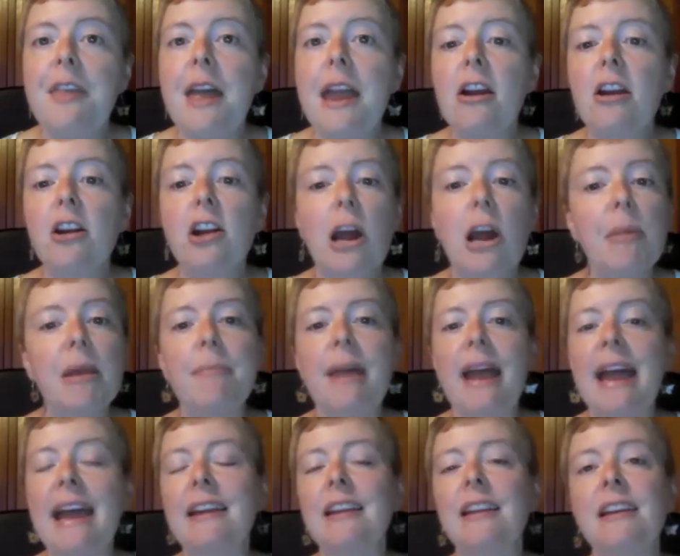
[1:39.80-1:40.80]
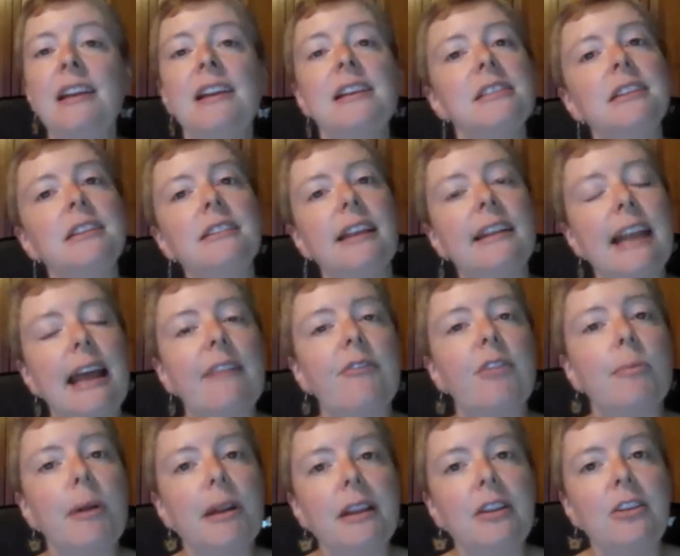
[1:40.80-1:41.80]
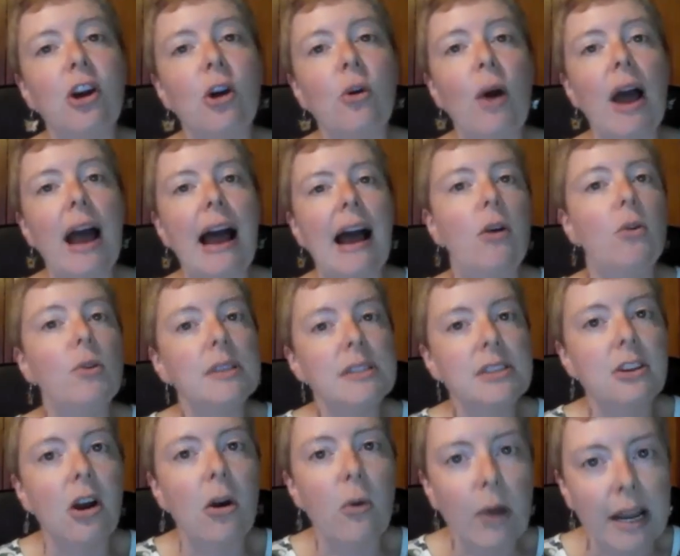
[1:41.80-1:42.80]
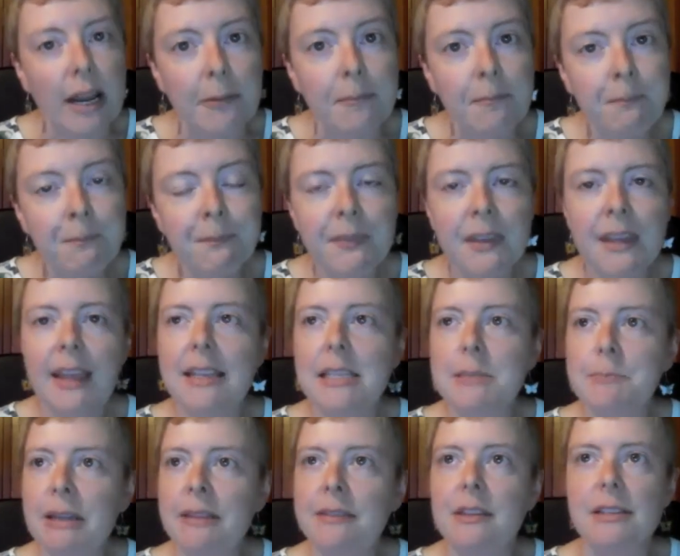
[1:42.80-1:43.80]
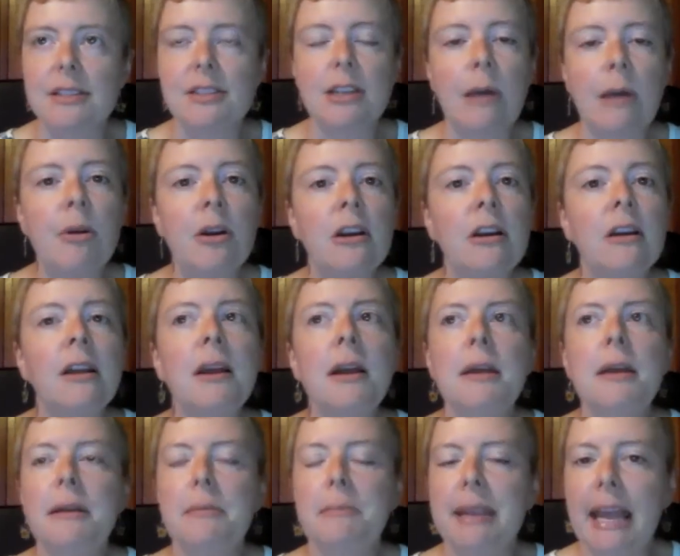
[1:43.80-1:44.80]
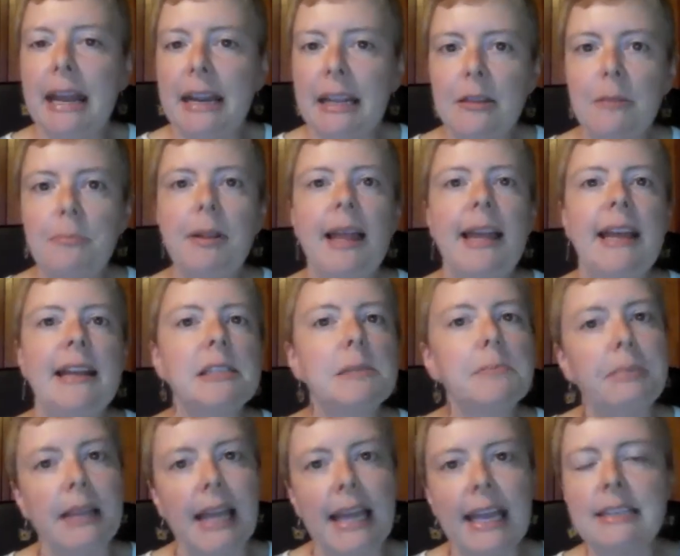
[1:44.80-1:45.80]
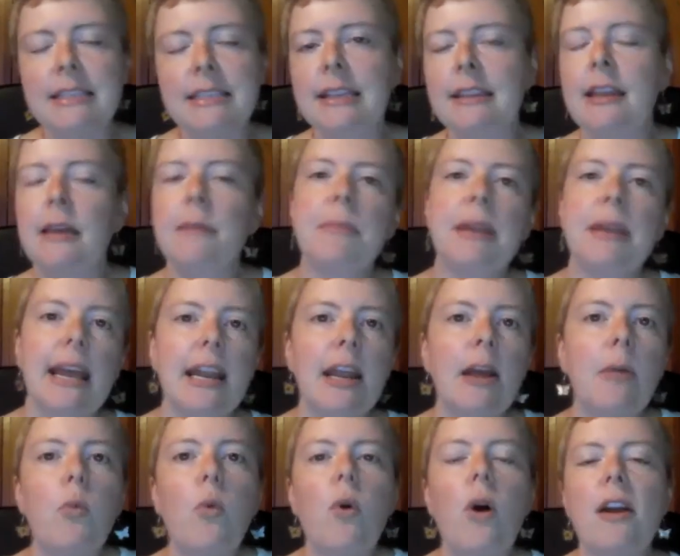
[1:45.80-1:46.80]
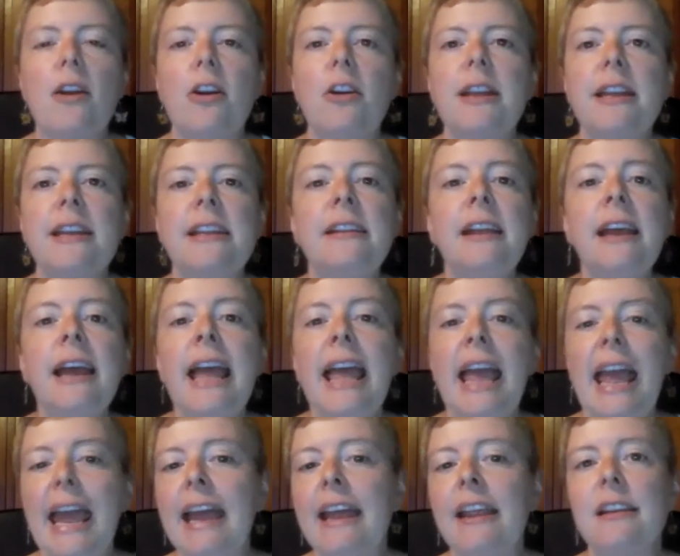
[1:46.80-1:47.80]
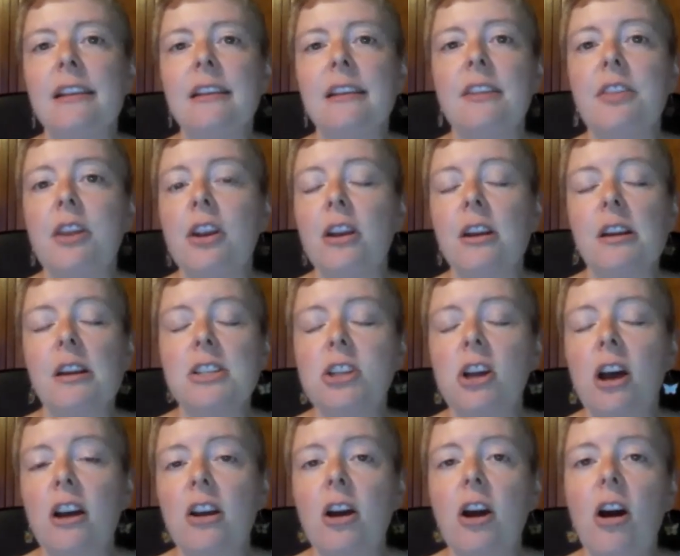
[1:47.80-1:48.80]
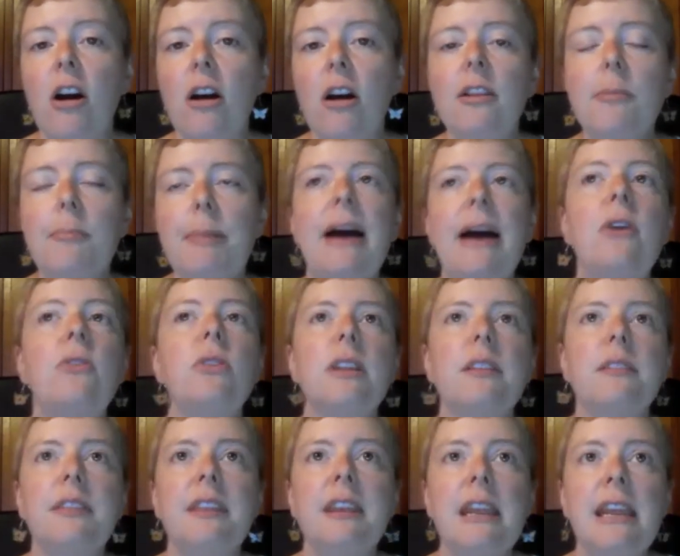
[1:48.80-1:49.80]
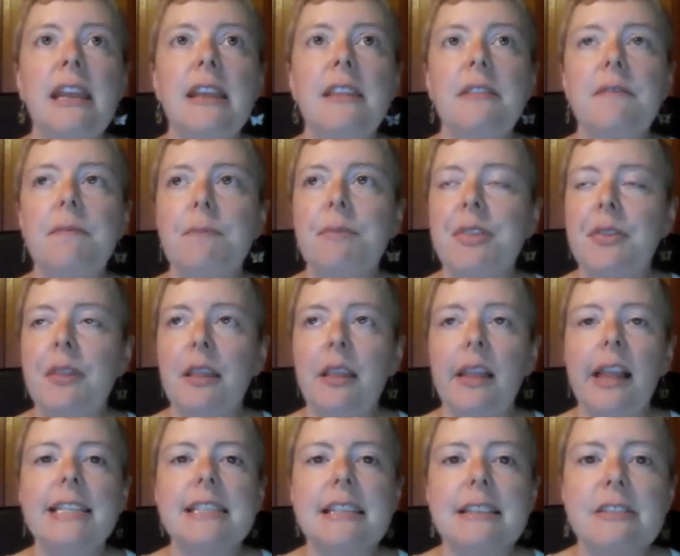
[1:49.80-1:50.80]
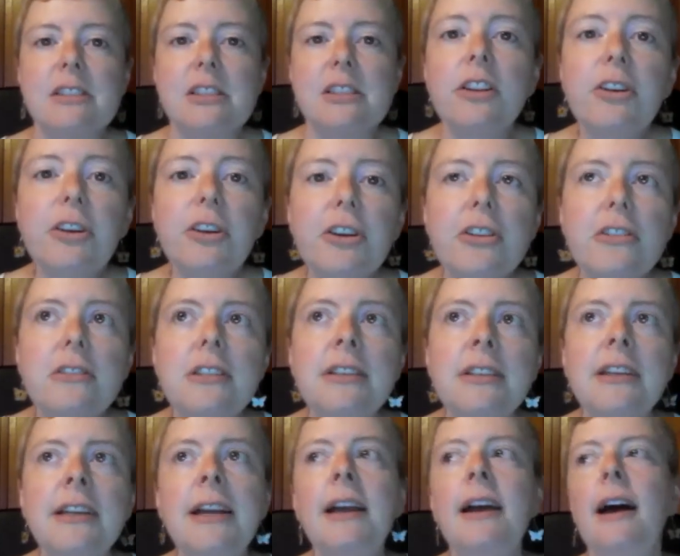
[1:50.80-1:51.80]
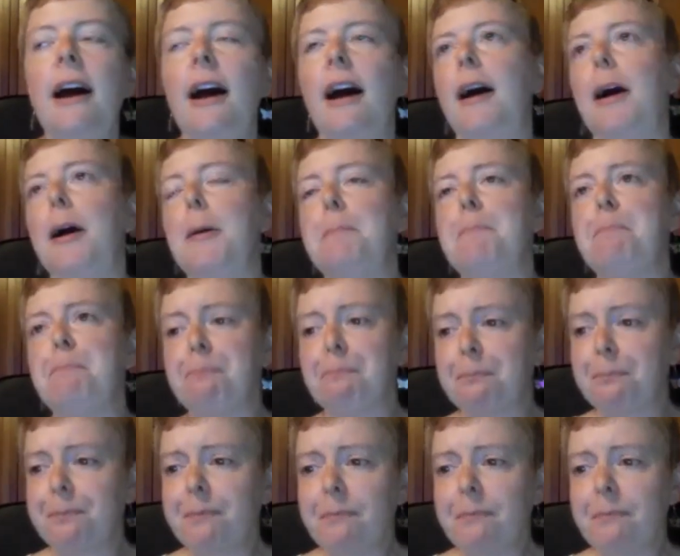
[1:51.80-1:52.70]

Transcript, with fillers: They are coming back to let everybody know how it's going. They spent the summer getting the plants, planting them, getting them watered in, and they're going to talk all about the lessons learned, um,